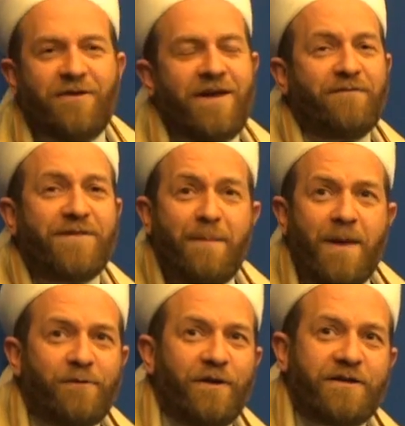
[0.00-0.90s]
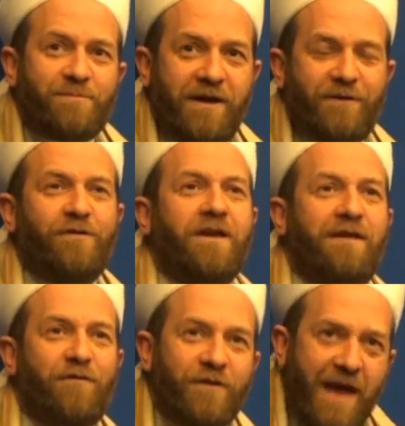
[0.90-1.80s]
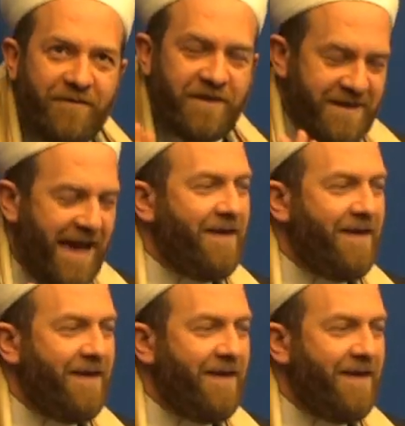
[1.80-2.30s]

I don't have time now to explain to you and give you the evidence.